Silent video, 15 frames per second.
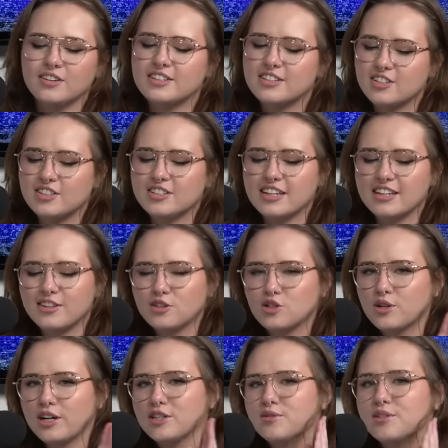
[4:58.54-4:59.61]
it's just like they're
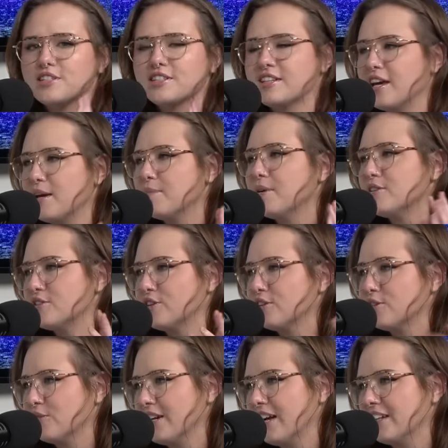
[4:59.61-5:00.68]
trying to escape a
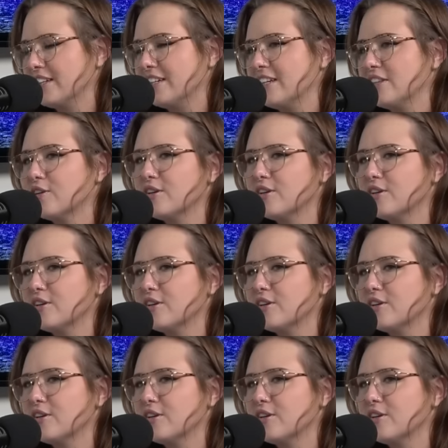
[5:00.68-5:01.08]
certain reality.